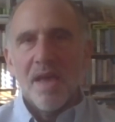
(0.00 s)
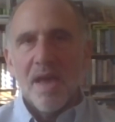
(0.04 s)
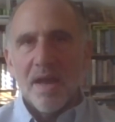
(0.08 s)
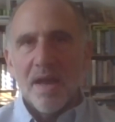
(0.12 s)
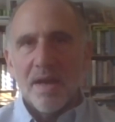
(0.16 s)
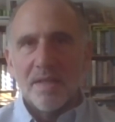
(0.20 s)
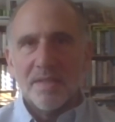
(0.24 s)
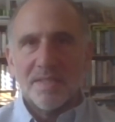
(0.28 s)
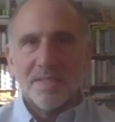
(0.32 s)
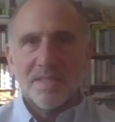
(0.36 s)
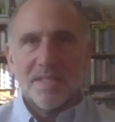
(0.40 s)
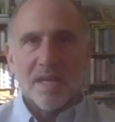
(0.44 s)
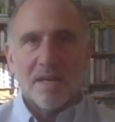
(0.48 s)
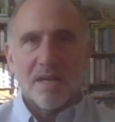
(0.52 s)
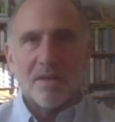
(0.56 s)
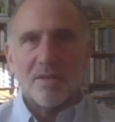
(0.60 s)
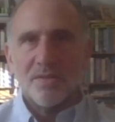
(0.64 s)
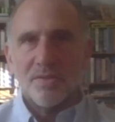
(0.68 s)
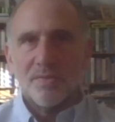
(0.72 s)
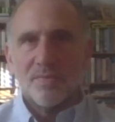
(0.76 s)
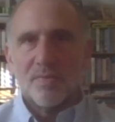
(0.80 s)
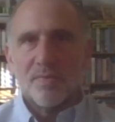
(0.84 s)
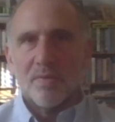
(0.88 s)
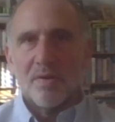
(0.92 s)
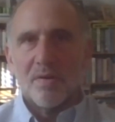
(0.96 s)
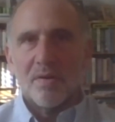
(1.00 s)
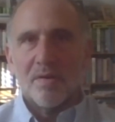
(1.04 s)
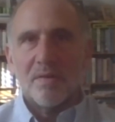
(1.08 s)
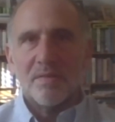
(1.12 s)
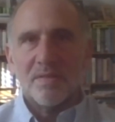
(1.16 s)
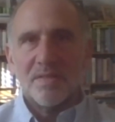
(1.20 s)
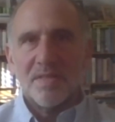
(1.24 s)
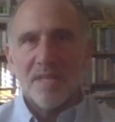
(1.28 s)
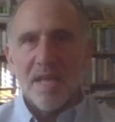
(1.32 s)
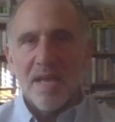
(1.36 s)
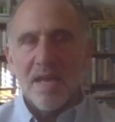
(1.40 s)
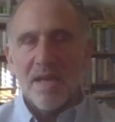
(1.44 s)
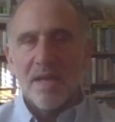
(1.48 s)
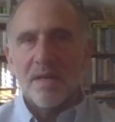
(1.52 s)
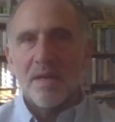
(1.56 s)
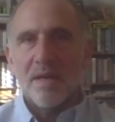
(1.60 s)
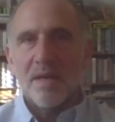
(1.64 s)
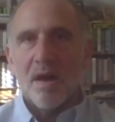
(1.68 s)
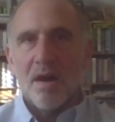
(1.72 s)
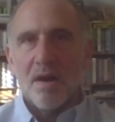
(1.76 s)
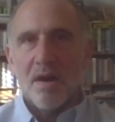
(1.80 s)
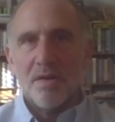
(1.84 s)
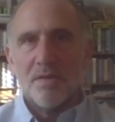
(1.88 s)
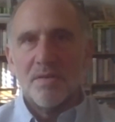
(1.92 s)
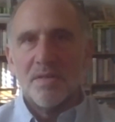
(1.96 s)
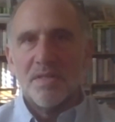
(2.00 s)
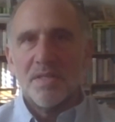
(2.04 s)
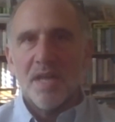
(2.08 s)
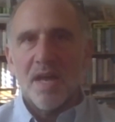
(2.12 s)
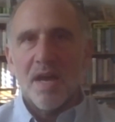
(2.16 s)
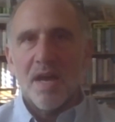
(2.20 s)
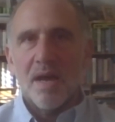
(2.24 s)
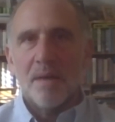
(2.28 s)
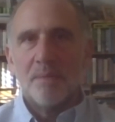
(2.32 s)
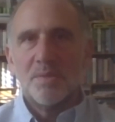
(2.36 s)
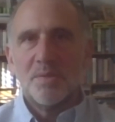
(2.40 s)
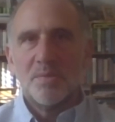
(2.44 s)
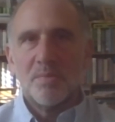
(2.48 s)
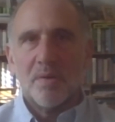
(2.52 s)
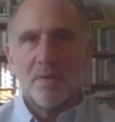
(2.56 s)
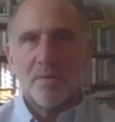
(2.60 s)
and it sells for 10, 100 times